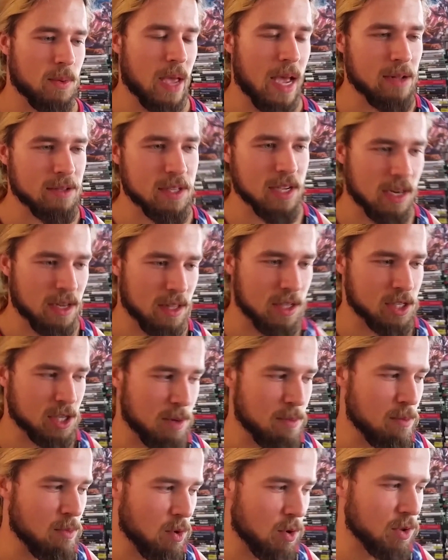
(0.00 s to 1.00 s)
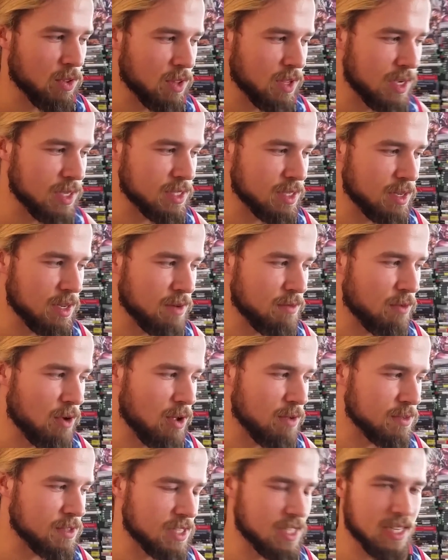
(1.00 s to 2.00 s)
outside of the gym, more things
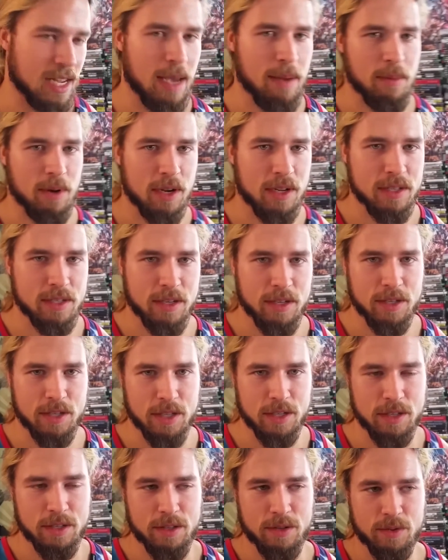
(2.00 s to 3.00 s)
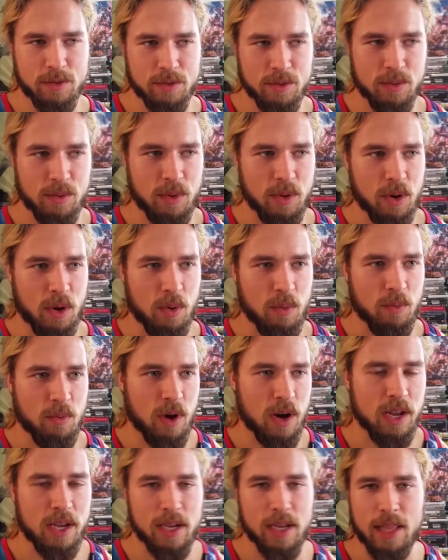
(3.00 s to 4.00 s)
involve stamina, such as, you know,
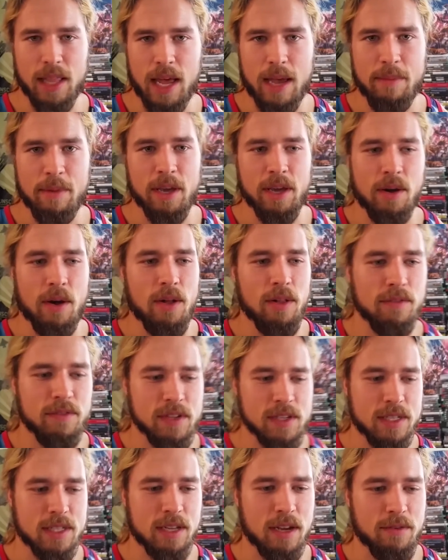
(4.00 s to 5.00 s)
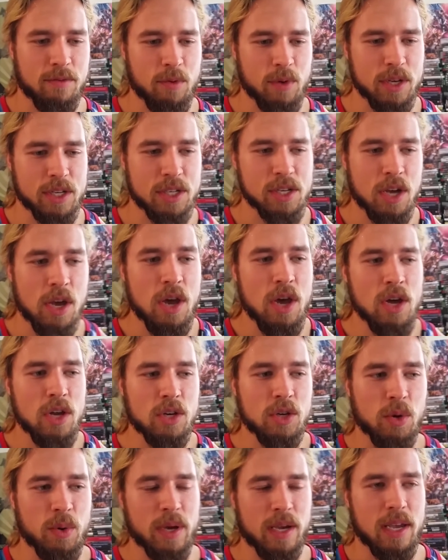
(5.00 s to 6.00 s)
running, climbing, all of this stuff, which
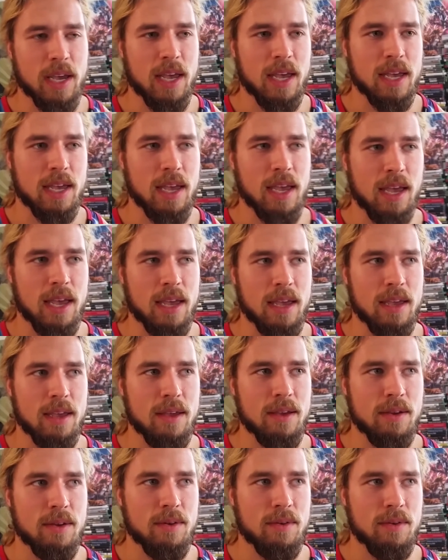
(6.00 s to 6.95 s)
doing in